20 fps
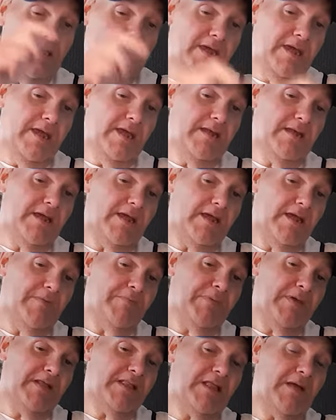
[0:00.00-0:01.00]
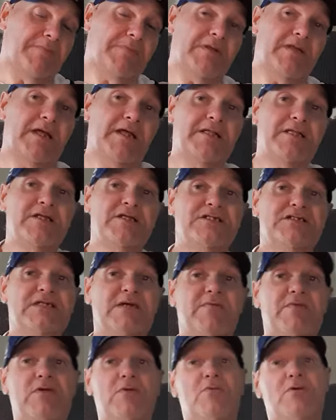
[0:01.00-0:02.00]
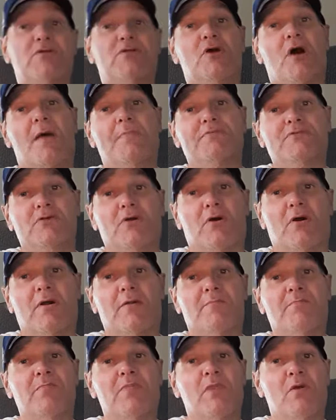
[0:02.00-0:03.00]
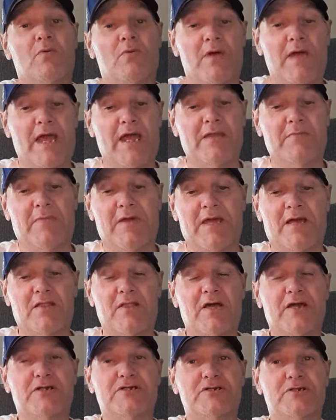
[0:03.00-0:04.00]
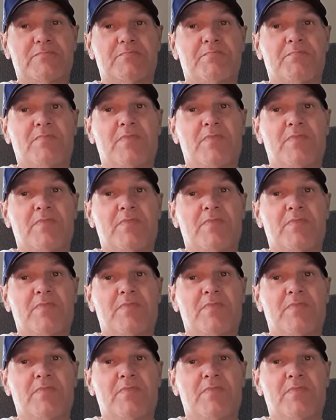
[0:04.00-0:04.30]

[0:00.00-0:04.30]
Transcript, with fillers: And I picked up a 1971 Topps card I had in my collection.